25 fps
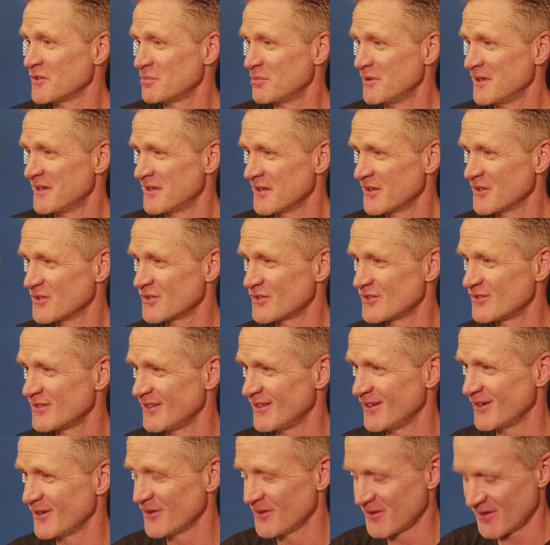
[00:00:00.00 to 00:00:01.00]
because
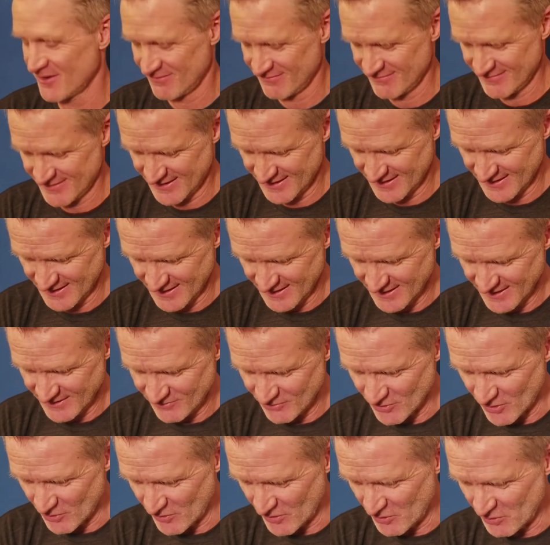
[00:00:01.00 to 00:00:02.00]
you know
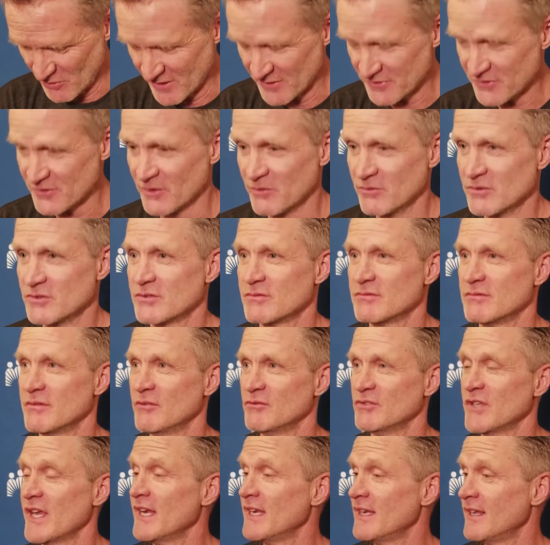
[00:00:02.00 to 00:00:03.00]
what we went through. It was, it
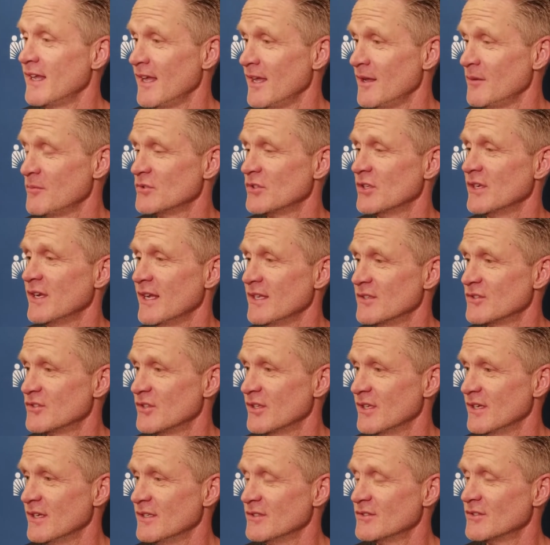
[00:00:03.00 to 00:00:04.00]
was eight games in eight
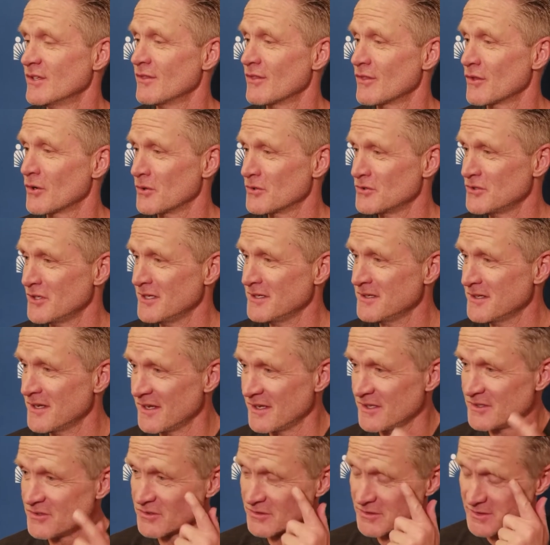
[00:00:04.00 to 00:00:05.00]
cities in 13
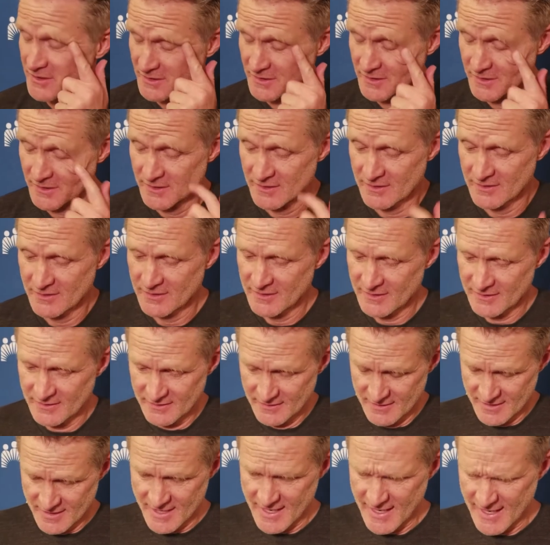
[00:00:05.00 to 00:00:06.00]
days,
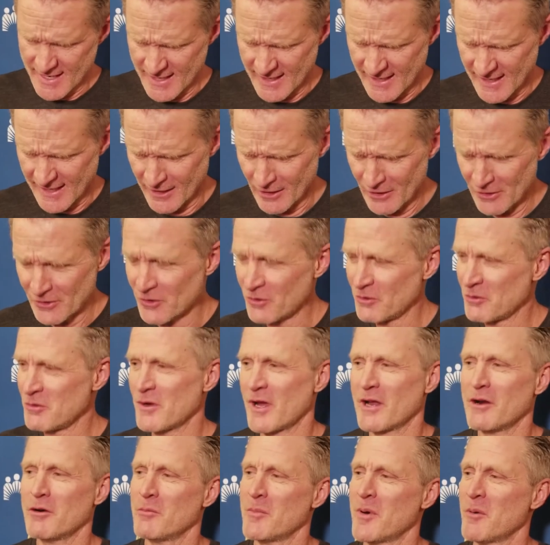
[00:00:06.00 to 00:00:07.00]
and I don't know.
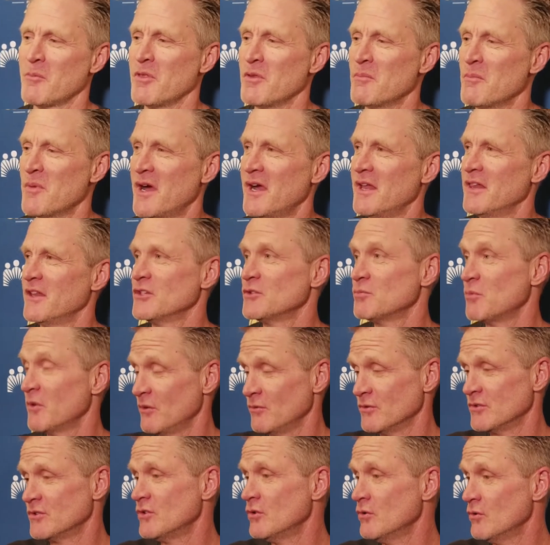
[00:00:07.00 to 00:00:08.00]
I don't remember the mileage, but it
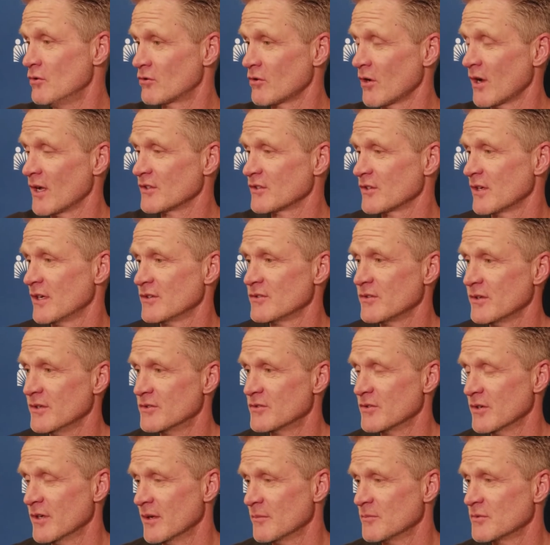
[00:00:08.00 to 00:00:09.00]
was two cross-country
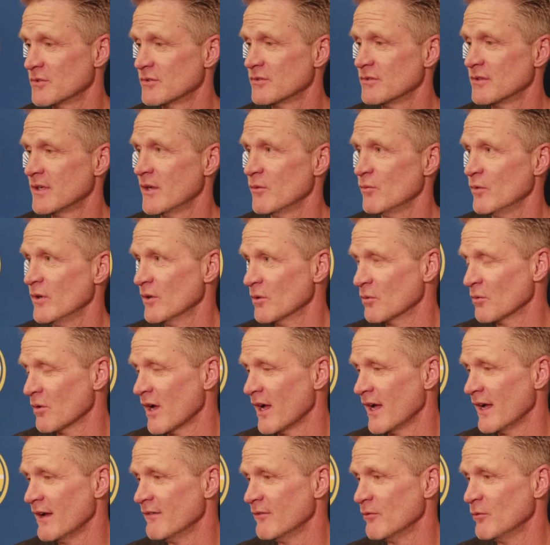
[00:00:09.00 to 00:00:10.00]
trips, and we
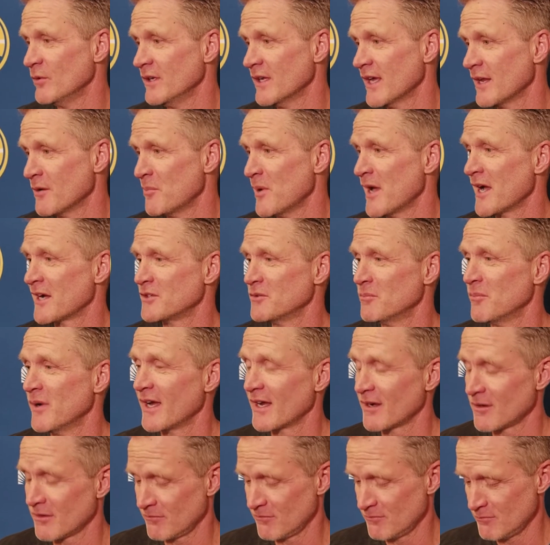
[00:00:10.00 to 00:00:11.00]
arrived. We had a
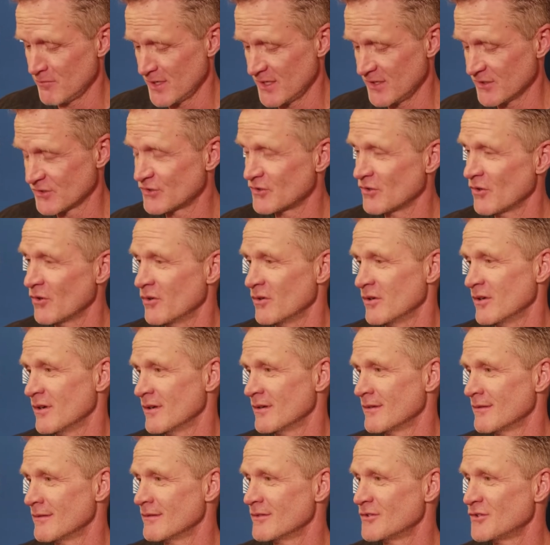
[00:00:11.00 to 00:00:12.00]
back-to-back Minnesota,
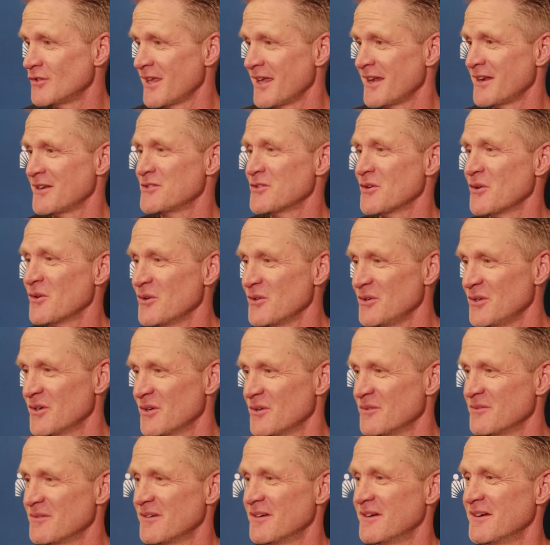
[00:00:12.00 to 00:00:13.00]
San
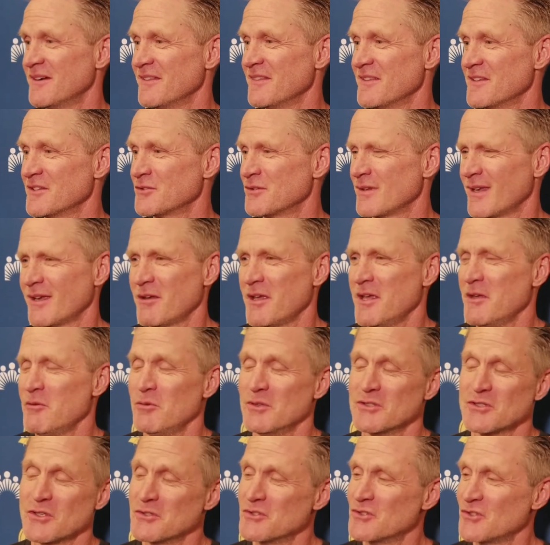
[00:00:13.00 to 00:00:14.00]
Antonio. On this, it
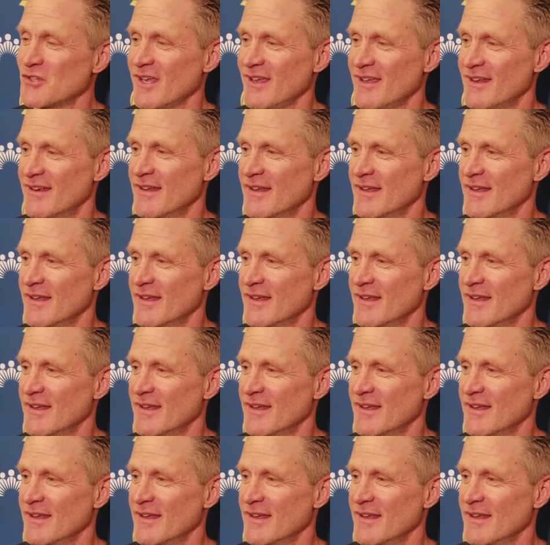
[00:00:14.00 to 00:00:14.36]
was insane.